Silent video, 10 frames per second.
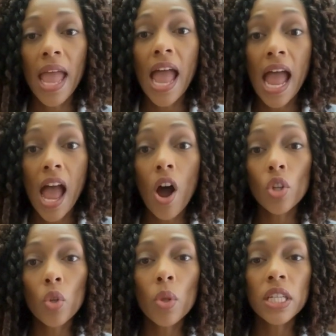How
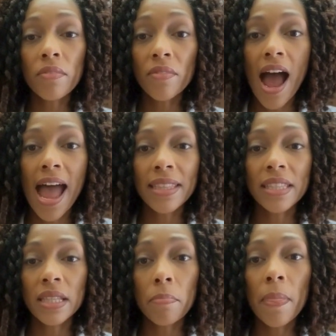do we divide
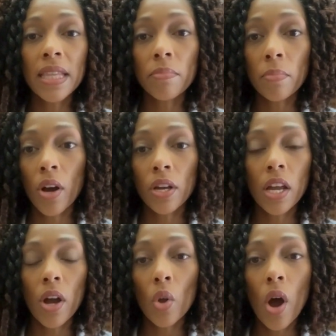this immense burden
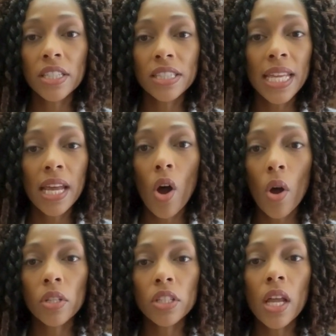across
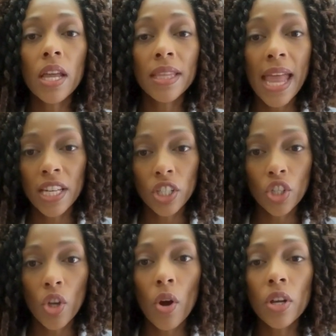stakeholders like
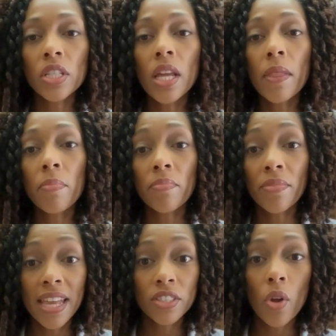insurers,
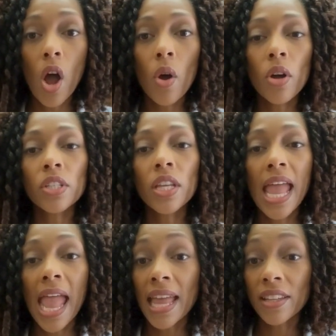vessel owners,
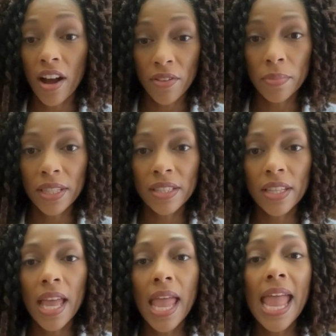and governments?
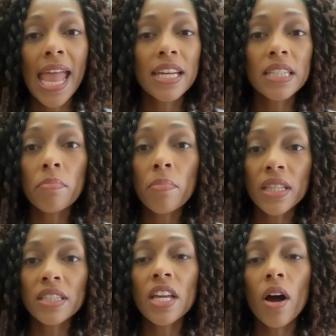And is
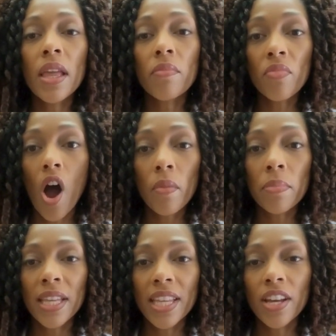military involvement
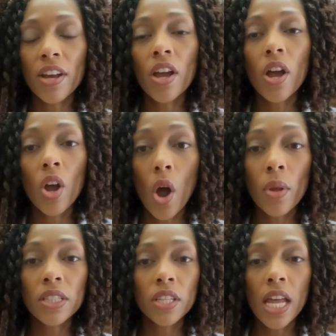here going
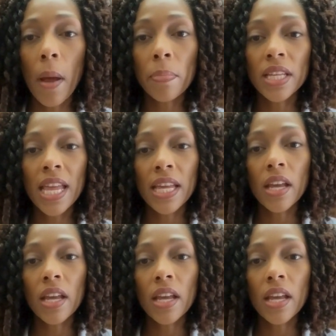to complicate